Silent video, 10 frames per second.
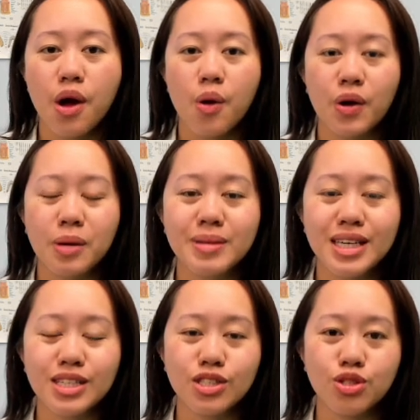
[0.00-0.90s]

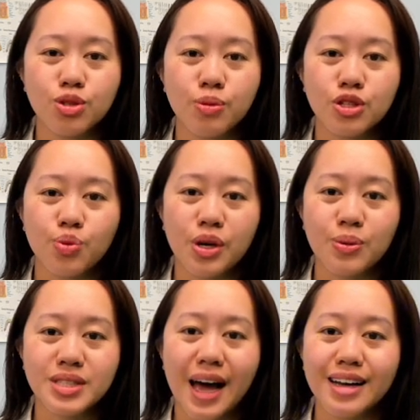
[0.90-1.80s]
Recommendation 2.20
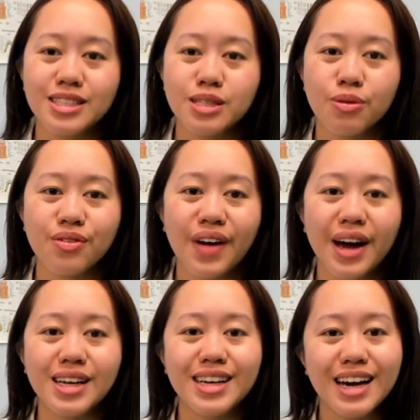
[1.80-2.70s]
was added to
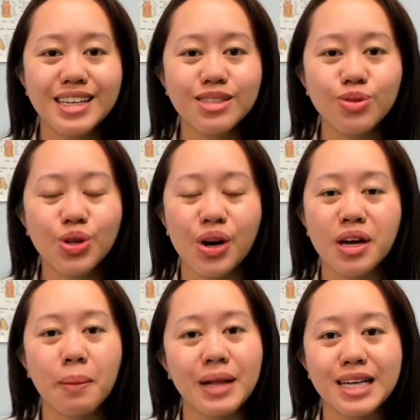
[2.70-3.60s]
provide guidance regarding
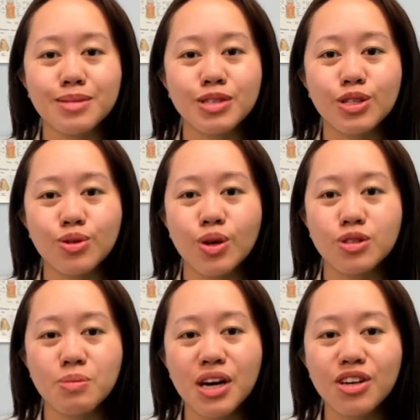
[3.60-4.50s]
plasma glucose
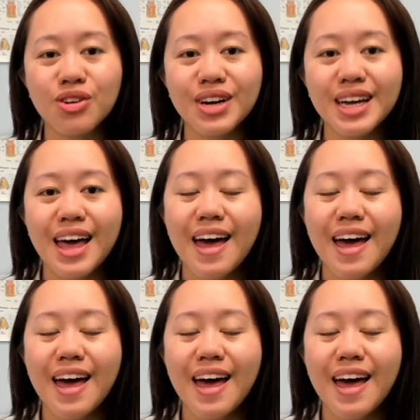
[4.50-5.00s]
monitoring